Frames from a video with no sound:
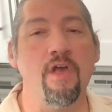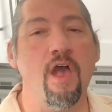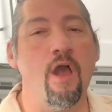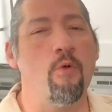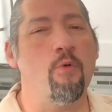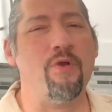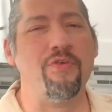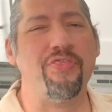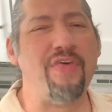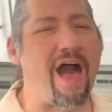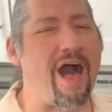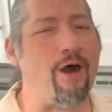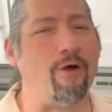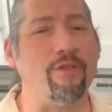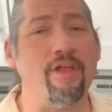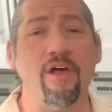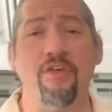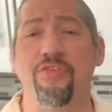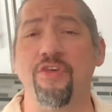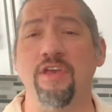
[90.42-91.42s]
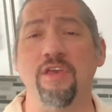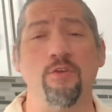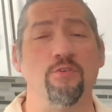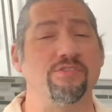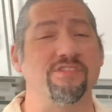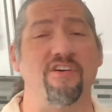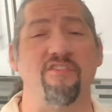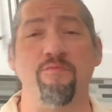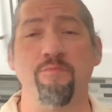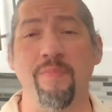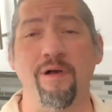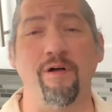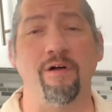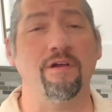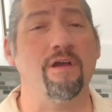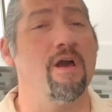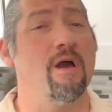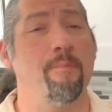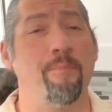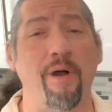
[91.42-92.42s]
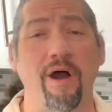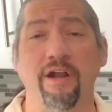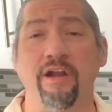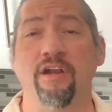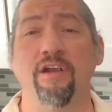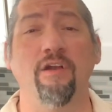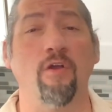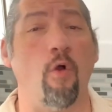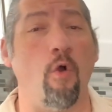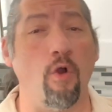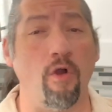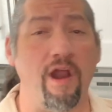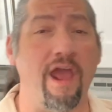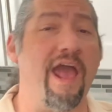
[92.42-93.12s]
without the use of milk, butter, or